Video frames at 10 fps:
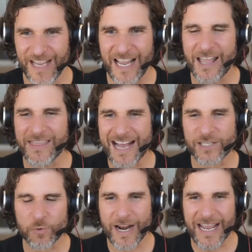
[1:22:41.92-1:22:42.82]
And
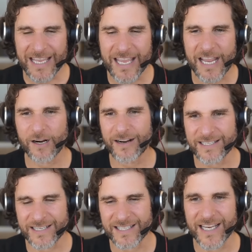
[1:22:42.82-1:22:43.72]
that's what I hear as
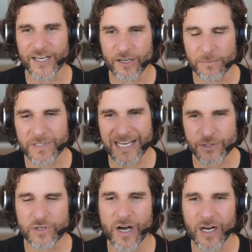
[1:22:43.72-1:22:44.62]
a synonym to as
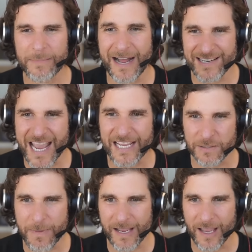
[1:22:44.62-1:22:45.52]
you talk about
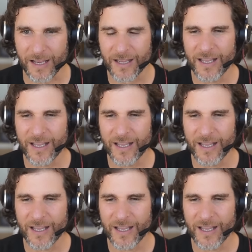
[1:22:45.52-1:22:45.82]
taste making.